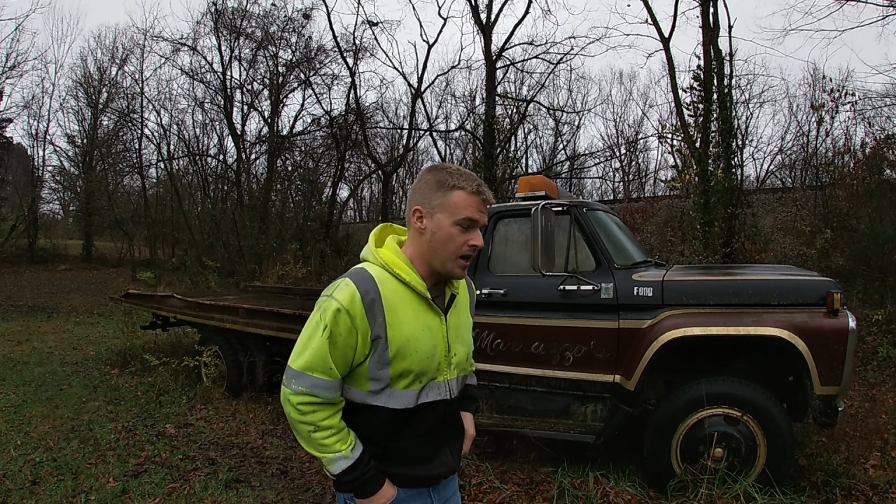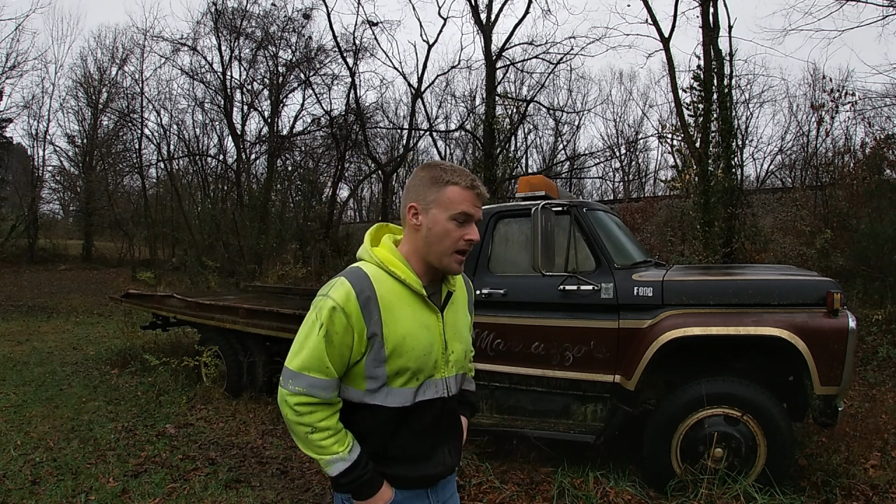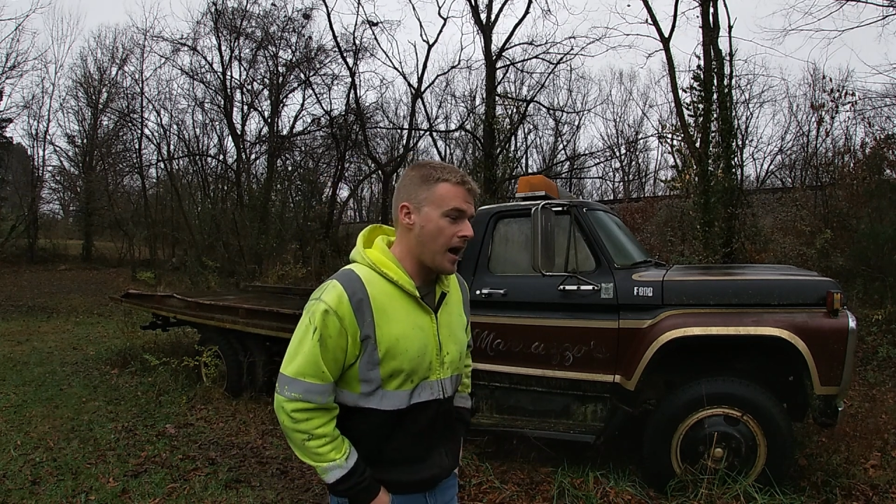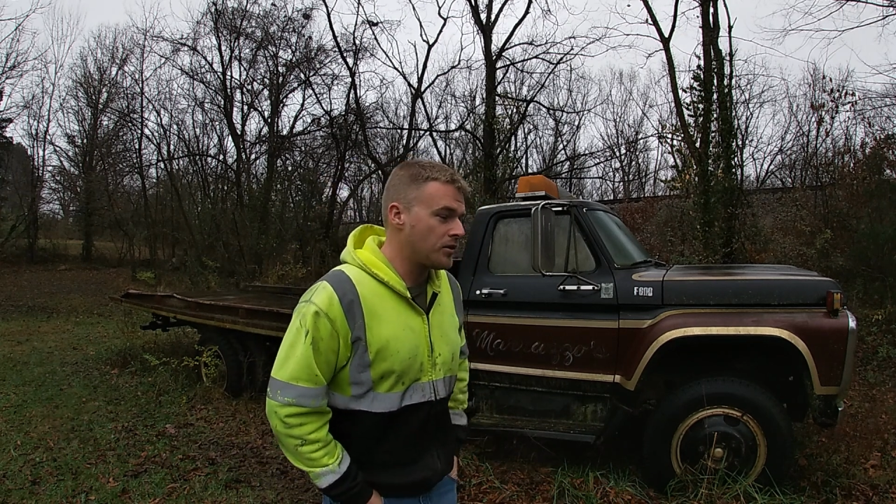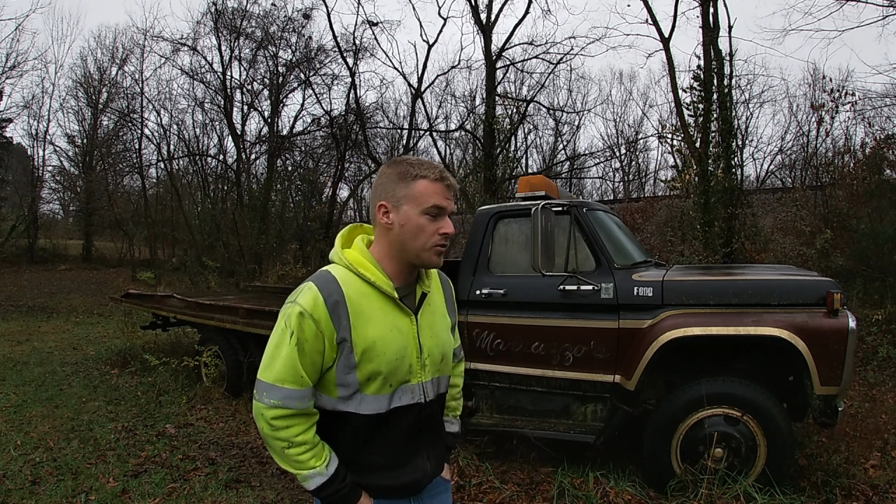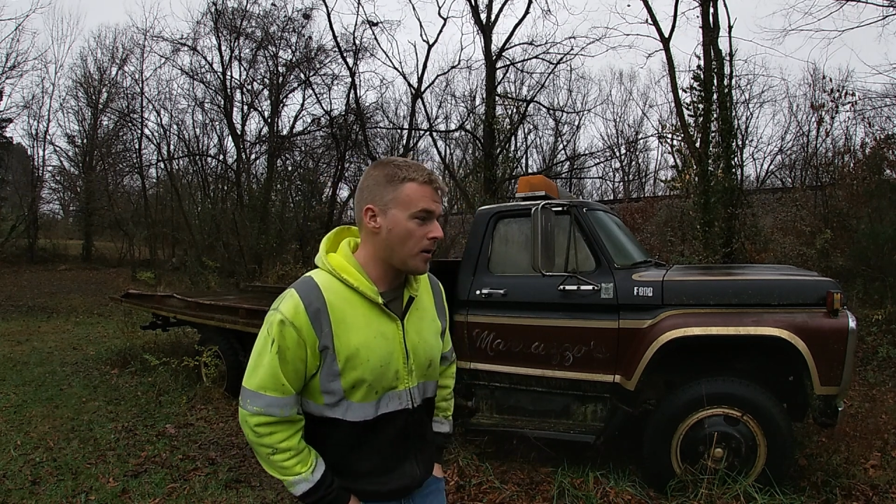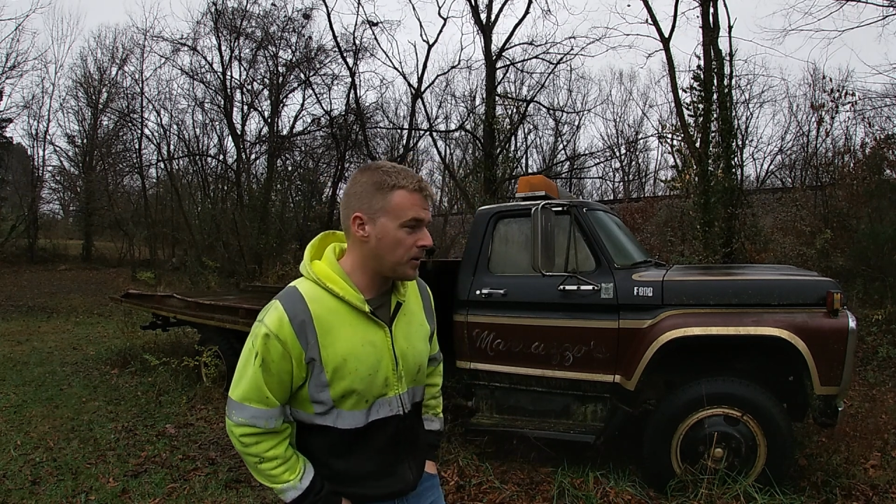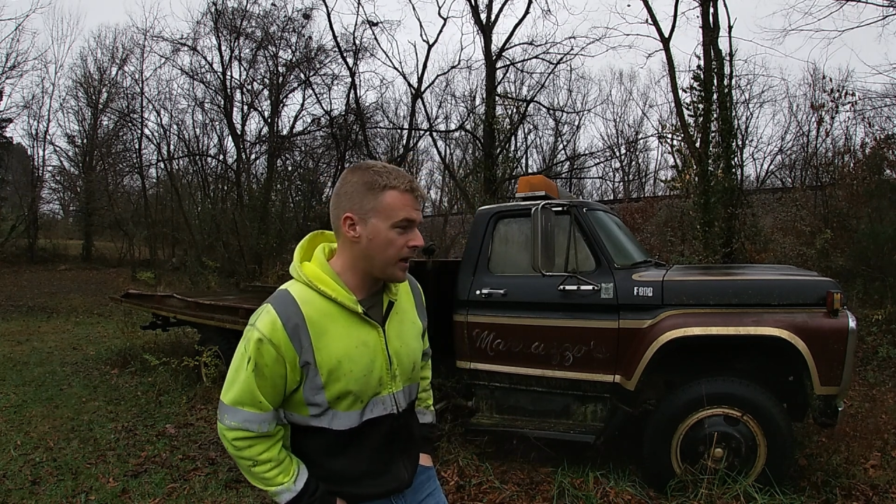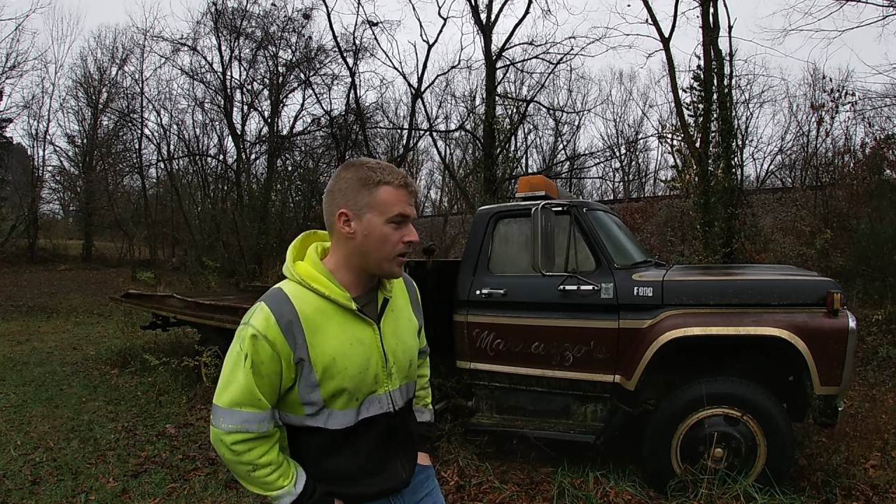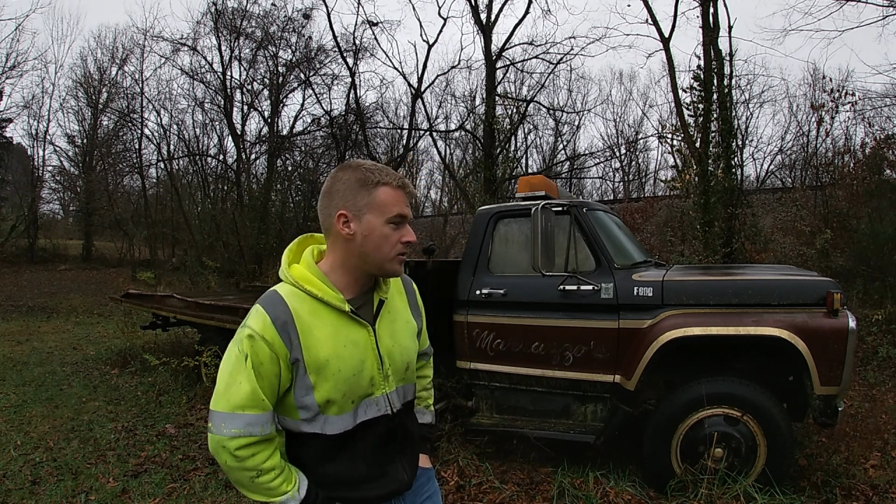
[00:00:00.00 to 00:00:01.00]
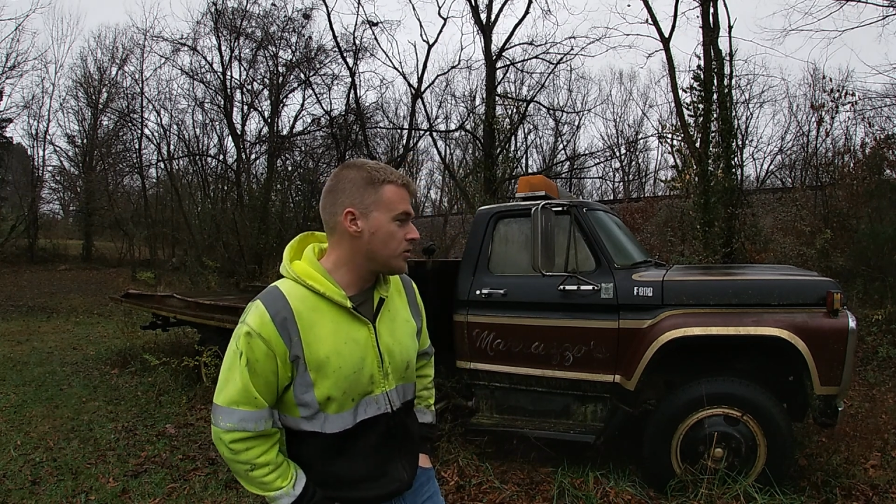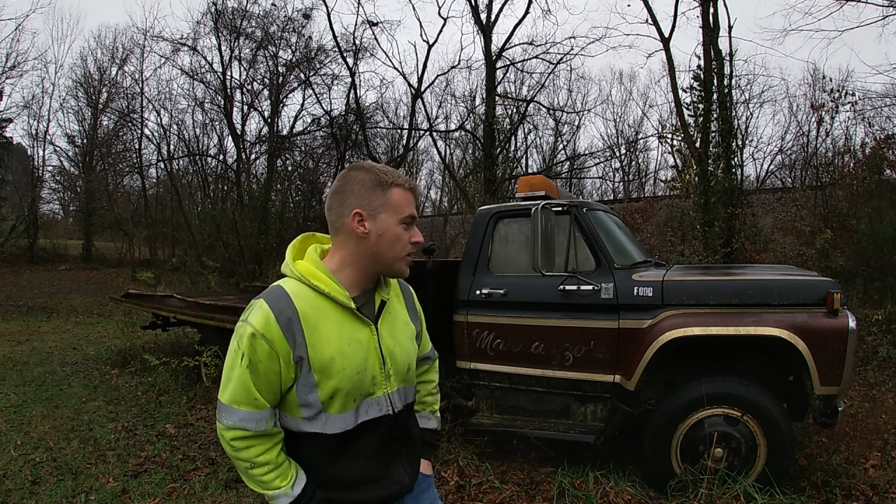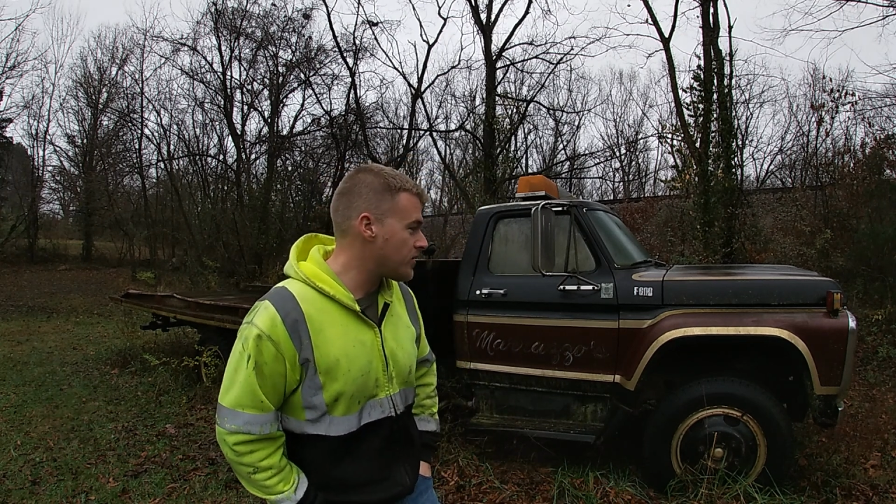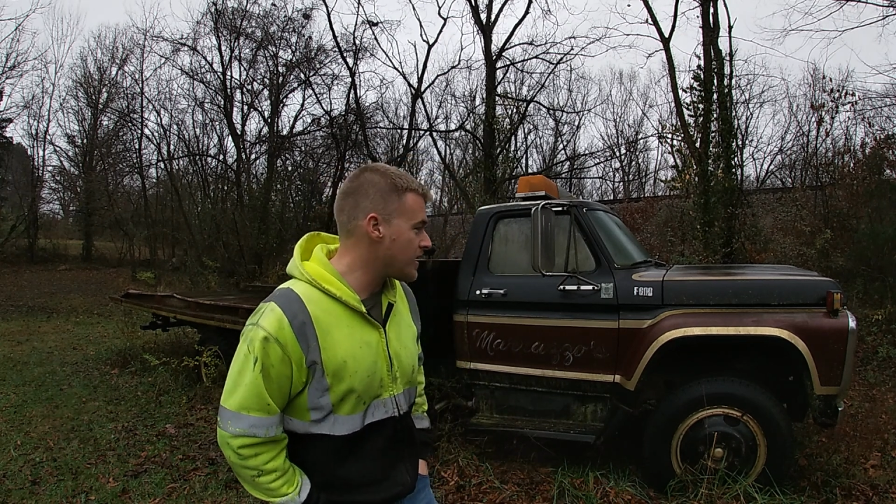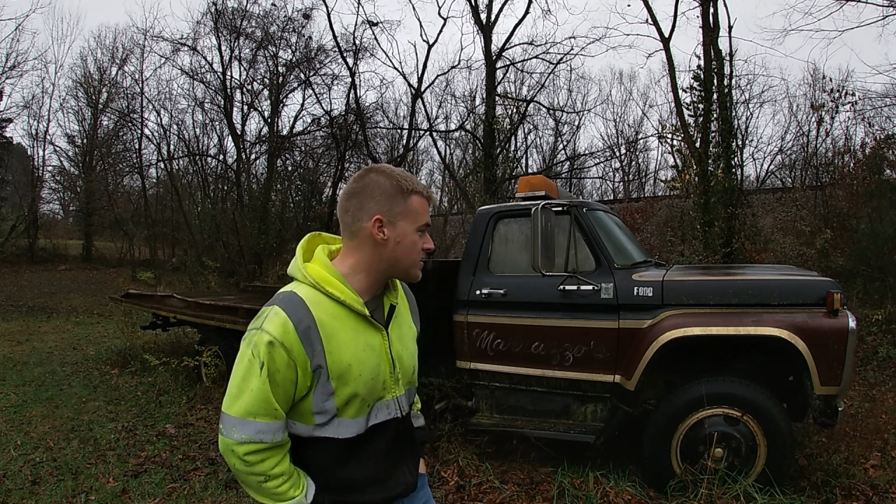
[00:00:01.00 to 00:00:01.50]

Now, do I plan on doing things